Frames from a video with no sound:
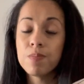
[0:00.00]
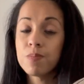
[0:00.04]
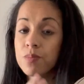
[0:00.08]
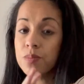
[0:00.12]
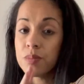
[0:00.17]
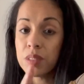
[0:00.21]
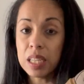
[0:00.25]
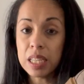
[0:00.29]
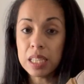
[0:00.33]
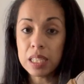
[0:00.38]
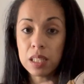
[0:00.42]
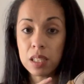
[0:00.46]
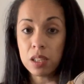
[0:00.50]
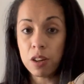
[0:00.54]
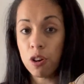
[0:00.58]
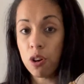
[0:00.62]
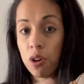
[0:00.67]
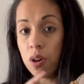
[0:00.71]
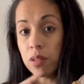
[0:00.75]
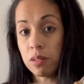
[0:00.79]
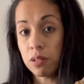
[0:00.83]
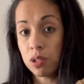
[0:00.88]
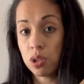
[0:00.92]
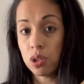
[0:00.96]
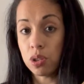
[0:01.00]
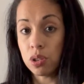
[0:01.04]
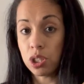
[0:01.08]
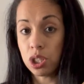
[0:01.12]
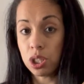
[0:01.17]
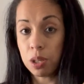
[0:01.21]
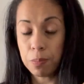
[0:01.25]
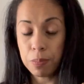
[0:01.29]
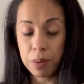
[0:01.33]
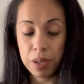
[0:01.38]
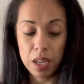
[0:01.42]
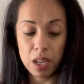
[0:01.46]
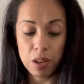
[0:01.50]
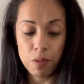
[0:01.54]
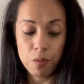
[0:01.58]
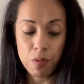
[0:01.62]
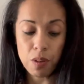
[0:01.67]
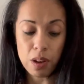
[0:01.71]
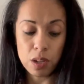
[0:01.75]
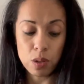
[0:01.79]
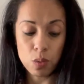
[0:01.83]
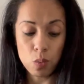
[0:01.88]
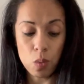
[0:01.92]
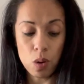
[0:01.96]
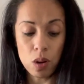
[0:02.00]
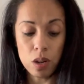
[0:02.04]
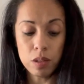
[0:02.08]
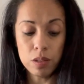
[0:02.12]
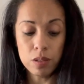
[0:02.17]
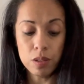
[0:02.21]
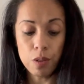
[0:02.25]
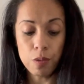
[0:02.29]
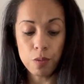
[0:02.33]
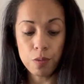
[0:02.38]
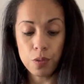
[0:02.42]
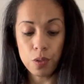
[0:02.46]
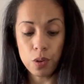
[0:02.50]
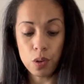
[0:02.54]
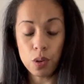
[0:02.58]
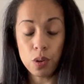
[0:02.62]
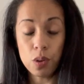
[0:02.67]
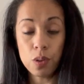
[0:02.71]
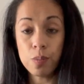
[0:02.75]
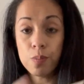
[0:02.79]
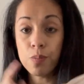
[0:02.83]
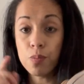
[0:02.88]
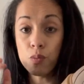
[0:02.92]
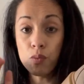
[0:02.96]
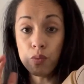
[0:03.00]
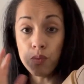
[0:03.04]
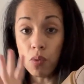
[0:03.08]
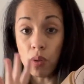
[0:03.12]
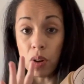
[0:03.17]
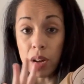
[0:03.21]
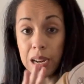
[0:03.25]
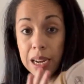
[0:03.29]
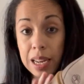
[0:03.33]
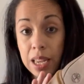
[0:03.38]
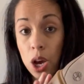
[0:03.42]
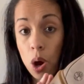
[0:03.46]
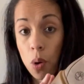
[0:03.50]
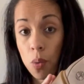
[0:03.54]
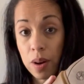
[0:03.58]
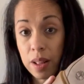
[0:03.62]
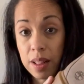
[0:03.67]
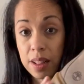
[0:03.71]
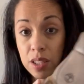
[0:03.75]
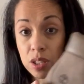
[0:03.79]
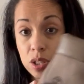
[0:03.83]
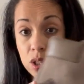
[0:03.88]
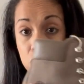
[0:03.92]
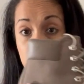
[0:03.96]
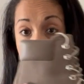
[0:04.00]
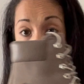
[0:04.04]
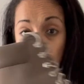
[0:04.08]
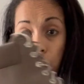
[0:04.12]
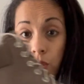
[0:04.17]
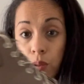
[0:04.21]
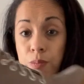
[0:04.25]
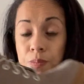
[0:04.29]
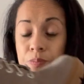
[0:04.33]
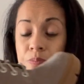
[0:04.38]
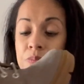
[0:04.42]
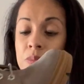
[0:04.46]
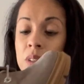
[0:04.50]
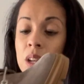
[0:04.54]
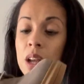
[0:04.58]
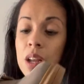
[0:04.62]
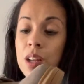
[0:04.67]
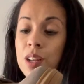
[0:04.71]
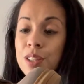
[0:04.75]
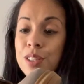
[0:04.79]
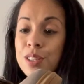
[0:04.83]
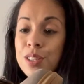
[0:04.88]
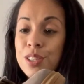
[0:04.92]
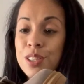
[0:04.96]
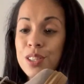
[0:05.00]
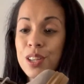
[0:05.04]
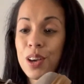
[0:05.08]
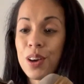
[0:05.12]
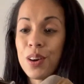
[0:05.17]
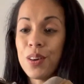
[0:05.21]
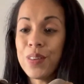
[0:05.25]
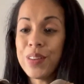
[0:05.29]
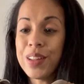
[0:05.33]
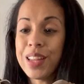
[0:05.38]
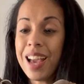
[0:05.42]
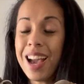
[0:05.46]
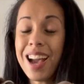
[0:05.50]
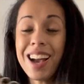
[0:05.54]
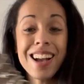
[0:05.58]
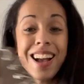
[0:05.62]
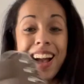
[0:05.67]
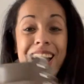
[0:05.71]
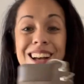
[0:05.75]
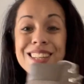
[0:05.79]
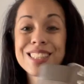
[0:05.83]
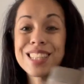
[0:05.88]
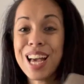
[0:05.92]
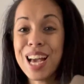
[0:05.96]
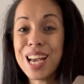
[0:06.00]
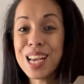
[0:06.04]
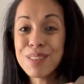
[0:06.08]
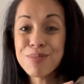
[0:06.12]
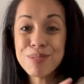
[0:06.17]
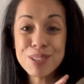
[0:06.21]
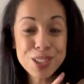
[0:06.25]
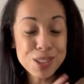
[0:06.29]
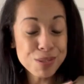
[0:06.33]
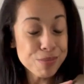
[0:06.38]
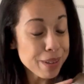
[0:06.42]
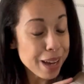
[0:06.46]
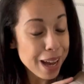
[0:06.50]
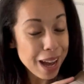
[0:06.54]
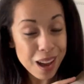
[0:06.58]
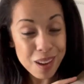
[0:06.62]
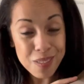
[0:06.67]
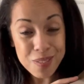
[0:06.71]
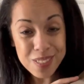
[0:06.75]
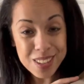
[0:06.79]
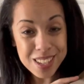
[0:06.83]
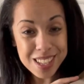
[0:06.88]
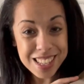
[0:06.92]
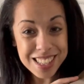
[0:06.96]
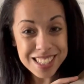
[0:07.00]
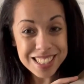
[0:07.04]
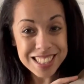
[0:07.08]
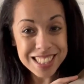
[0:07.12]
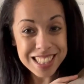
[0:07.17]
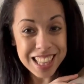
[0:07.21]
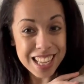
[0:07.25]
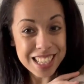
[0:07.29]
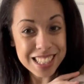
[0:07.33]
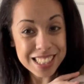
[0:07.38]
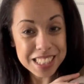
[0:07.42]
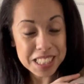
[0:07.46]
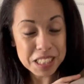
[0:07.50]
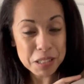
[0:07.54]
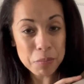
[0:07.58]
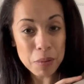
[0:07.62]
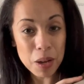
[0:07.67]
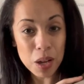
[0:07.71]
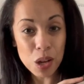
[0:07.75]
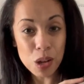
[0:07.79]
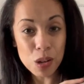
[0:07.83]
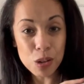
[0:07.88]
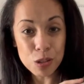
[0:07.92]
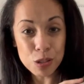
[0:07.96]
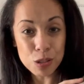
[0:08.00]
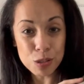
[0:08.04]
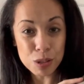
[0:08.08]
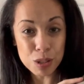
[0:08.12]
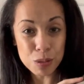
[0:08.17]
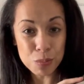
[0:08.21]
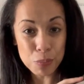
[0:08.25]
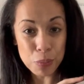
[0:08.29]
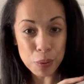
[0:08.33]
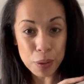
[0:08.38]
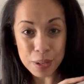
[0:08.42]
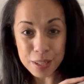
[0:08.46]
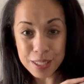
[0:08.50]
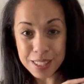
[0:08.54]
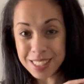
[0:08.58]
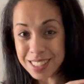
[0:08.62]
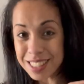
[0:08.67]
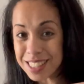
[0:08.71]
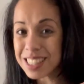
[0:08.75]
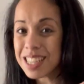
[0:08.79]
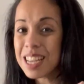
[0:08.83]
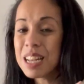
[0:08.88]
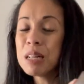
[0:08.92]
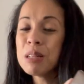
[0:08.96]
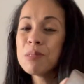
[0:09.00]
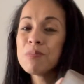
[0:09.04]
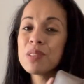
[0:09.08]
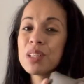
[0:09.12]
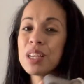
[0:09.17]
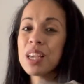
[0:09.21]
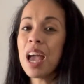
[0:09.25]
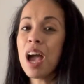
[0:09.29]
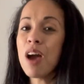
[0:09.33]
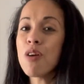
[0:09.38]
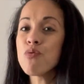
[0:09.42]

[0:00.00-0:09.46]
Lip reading: These are such a perfect one for really going in the snow. So yeah guys, I am super happy. It's thanks to my husband. So yeah,